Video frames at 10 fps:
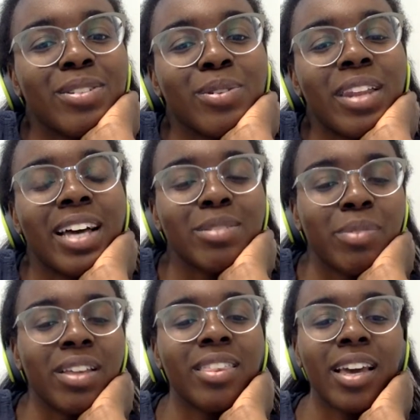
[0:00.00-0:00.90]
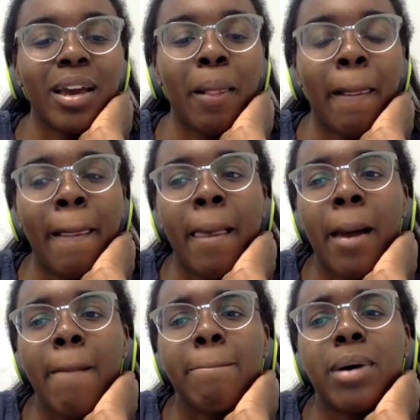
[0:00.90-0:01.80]
also a last minute thing.
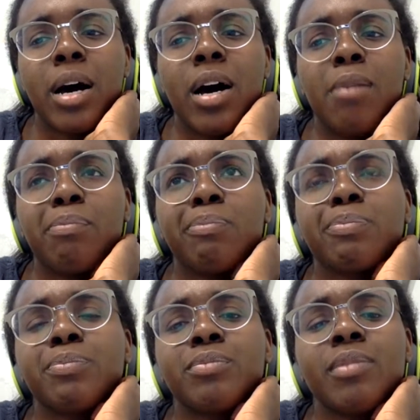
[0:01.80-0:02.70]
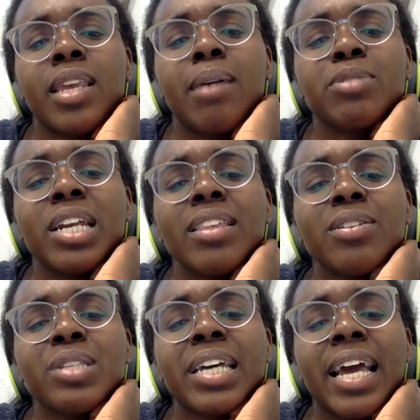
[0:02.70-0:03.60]
But I'm trying to think if
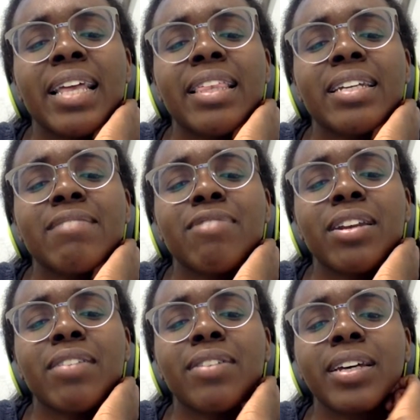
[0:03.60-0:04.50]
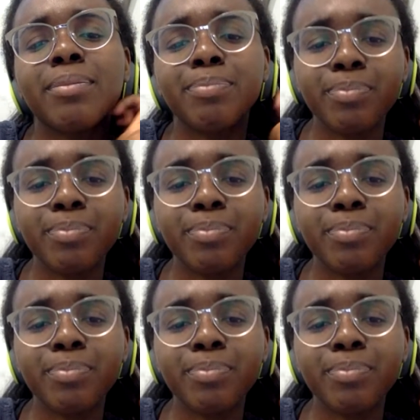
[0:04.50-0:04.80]
there's like anything definitively